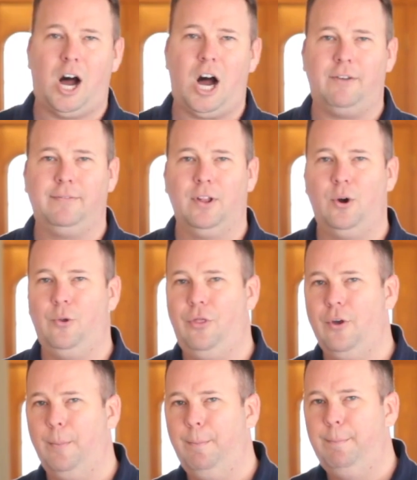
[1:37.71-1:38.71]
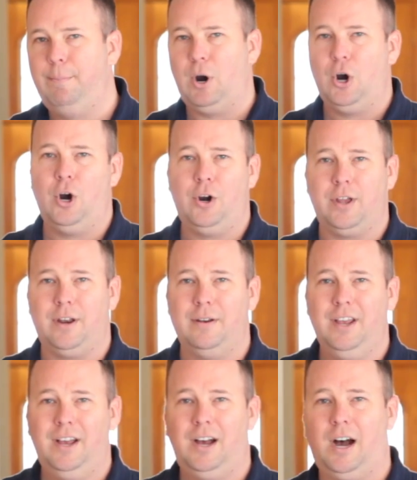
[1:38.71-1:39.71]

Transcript: offload the burden